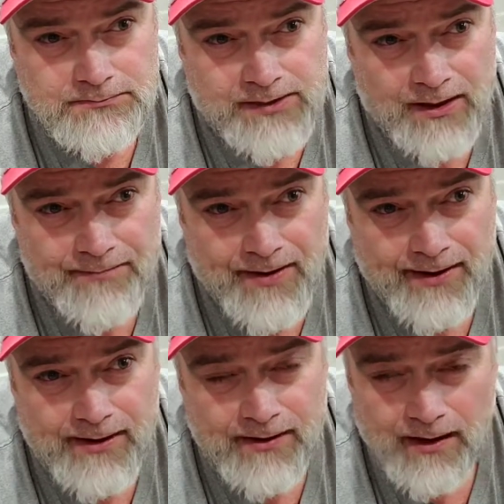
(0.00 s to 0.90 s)
cut
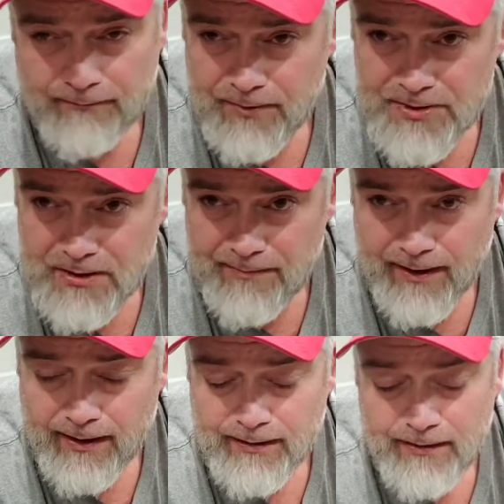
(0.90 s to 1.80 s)
back in after it's in the
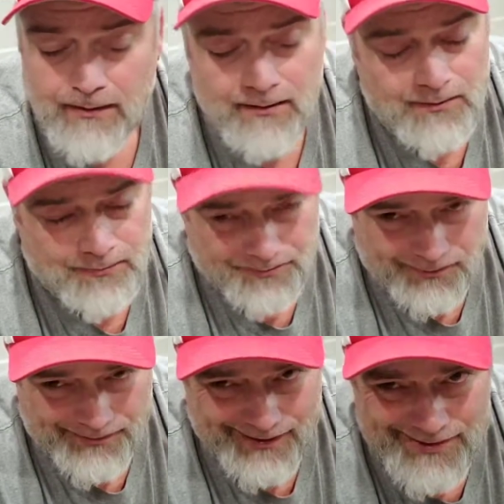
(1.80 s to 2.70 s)
bag.
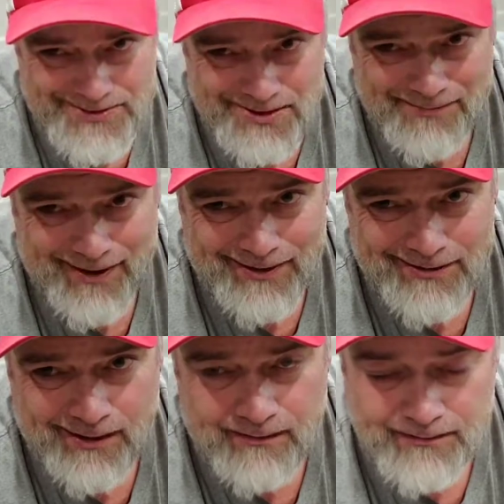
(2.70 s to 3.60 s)
Roll the ends of the bag
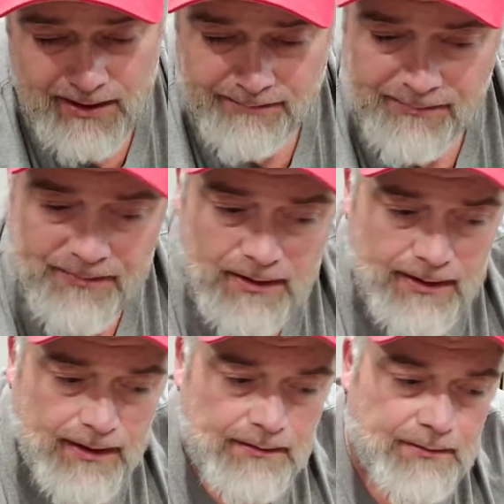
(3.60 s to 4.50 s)
down, keep them
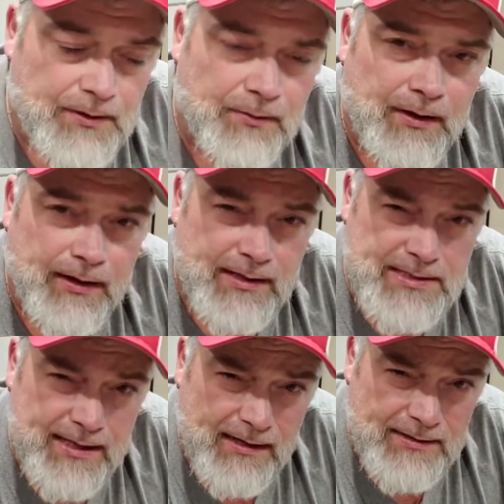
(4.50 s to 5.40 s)
clean. You want to get a
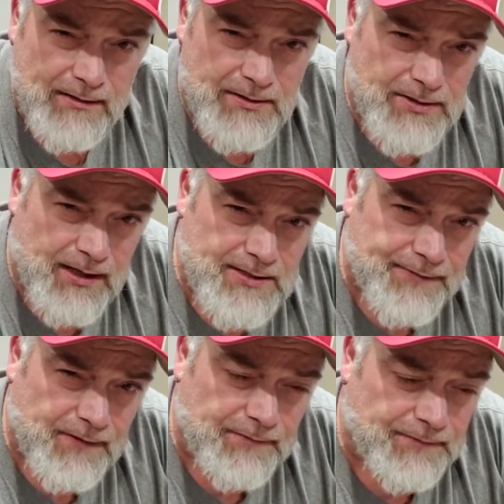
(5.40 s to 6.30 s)
sanitary
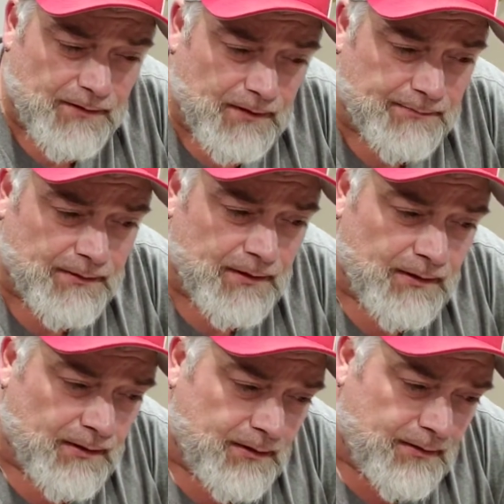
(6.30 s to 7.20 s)
transfer from
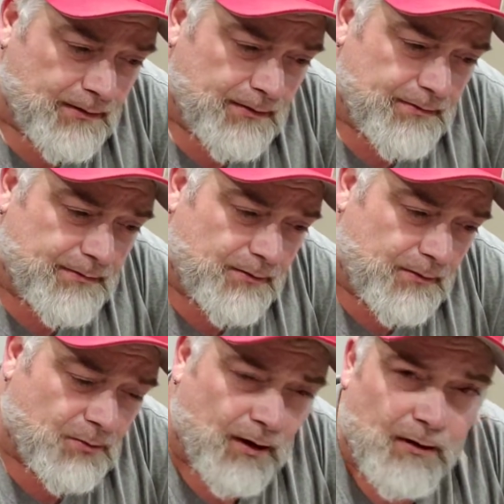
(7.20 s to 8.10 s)
the
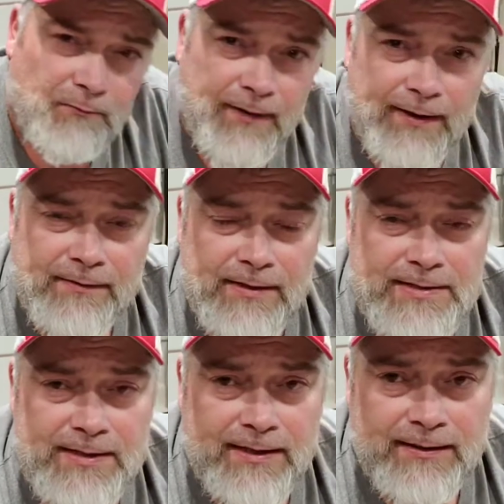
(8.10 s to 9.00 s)
cryovac that
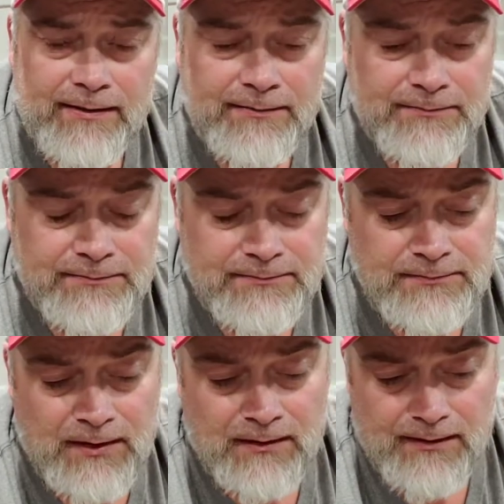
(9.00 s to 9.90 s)
it's in,
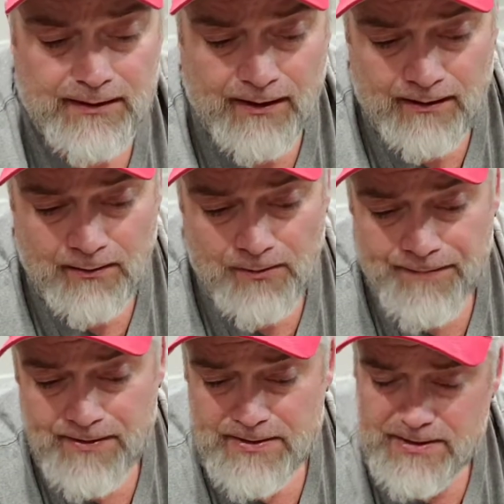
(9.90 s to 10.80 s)
cut it
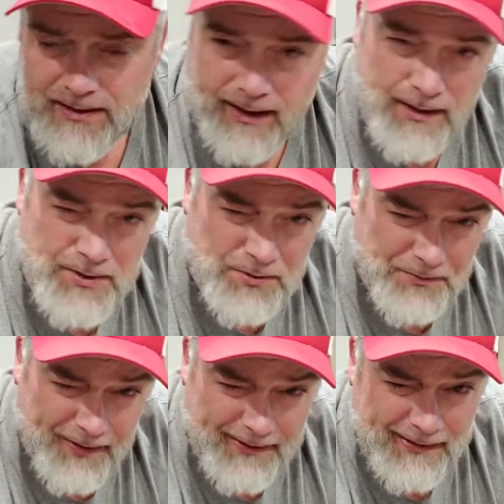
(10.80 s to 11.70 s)
open, slide it
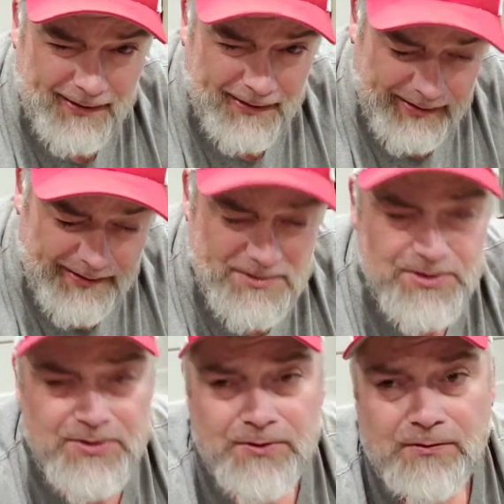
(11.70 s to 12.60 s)
directly
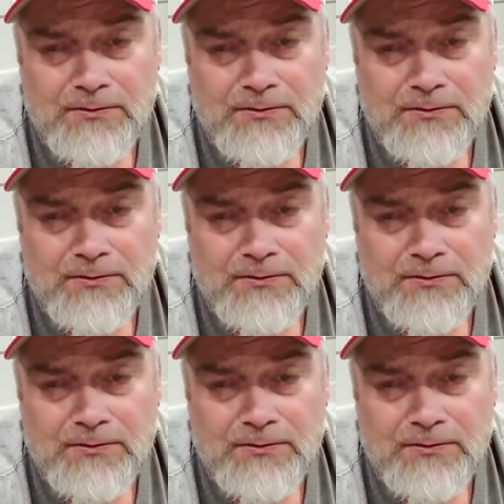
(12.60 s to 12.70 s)
into